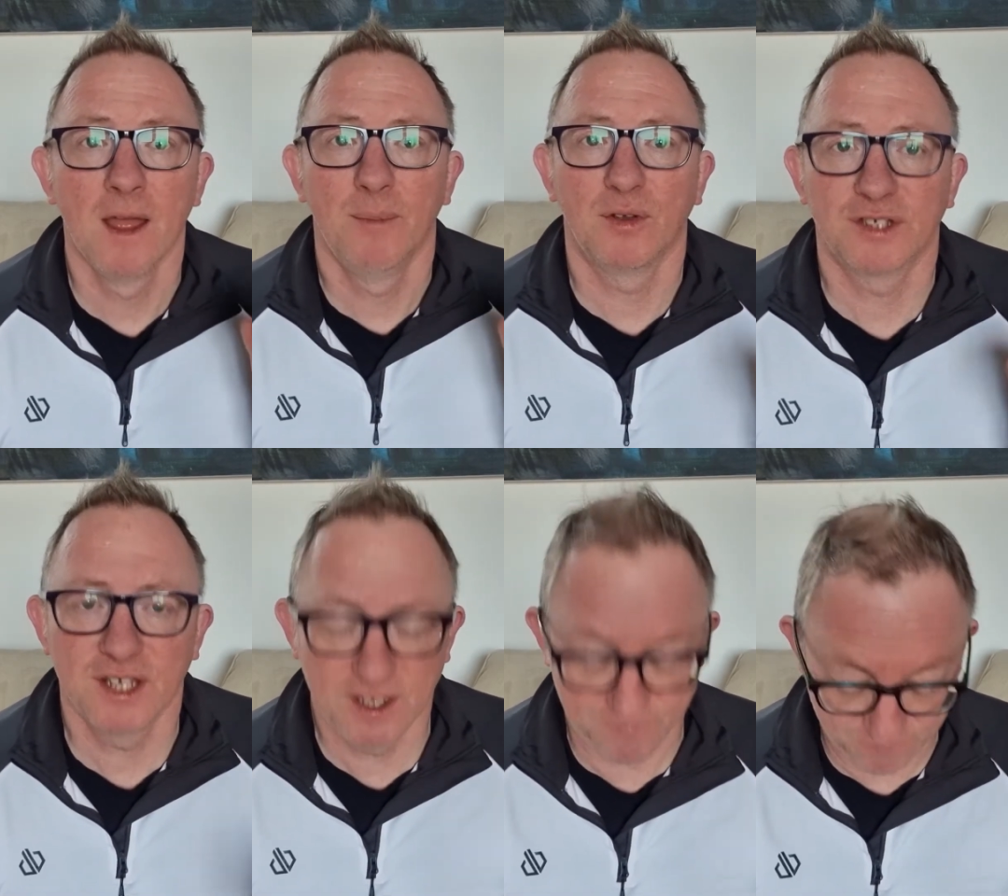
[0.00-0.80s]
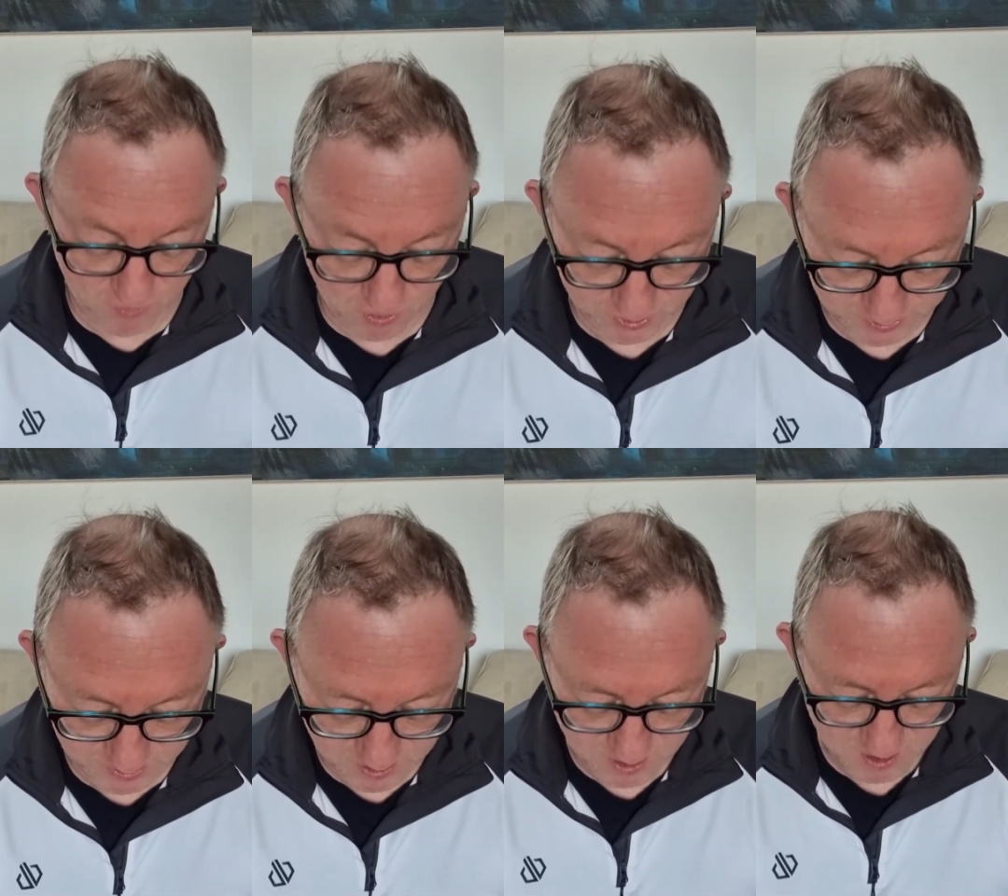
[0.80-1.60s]
because he first
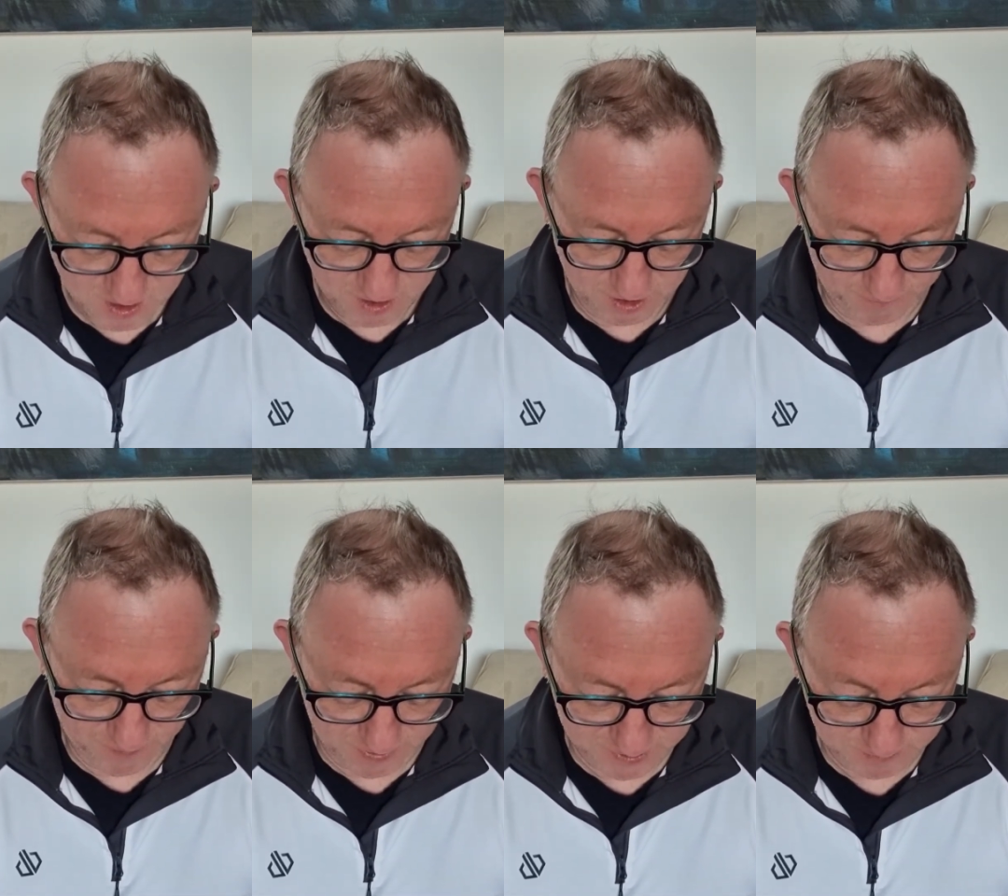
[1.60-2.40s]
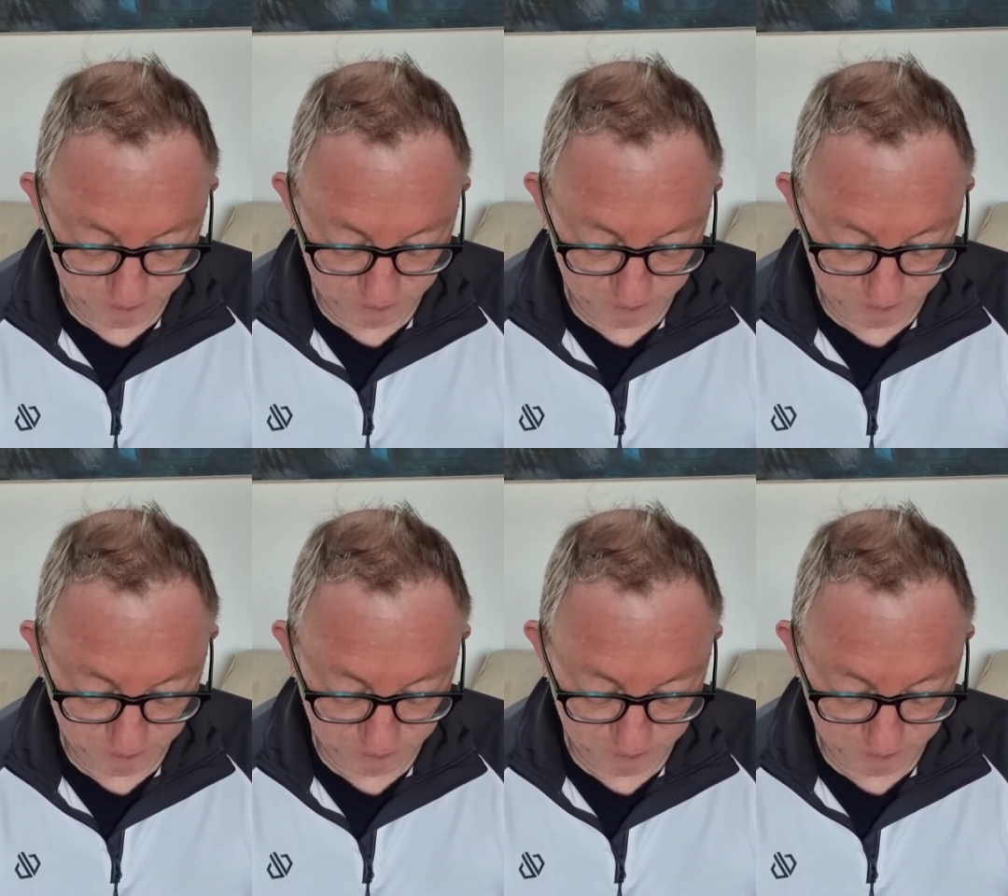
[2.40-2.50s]
loved us.